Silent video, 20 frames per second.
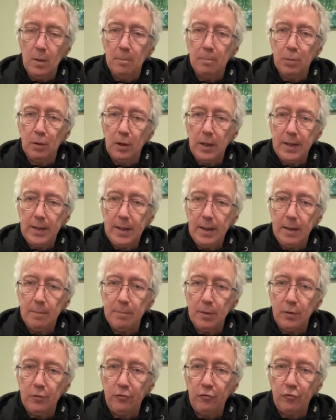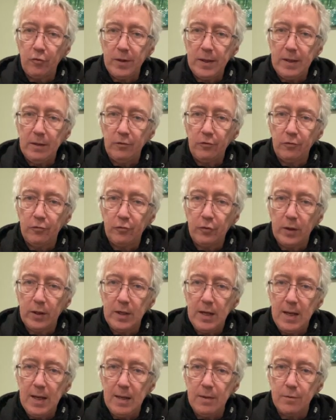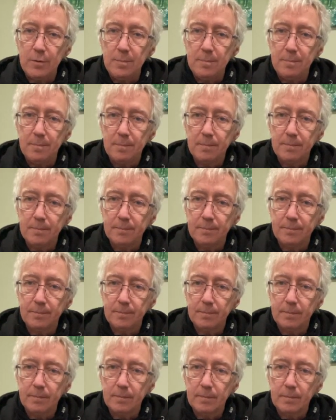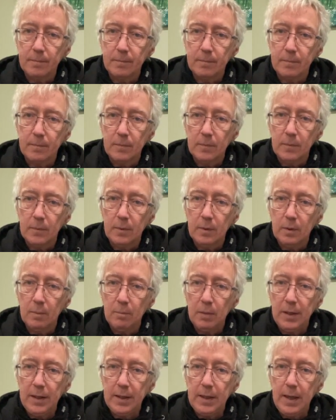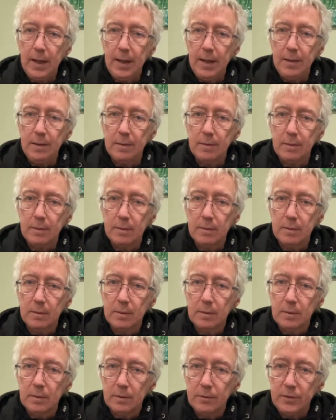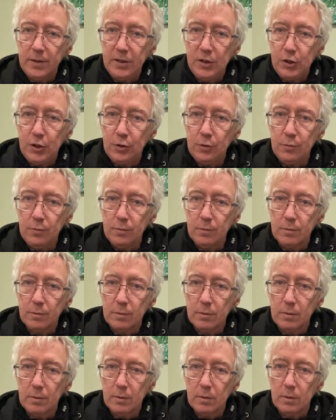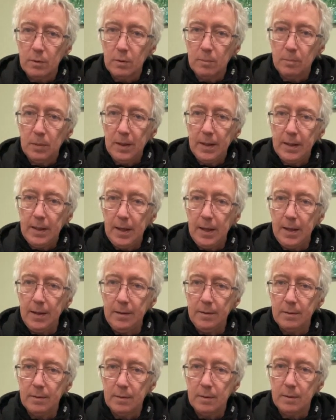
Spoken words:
Playing both strings so I can hear them. Play again, detune, play again.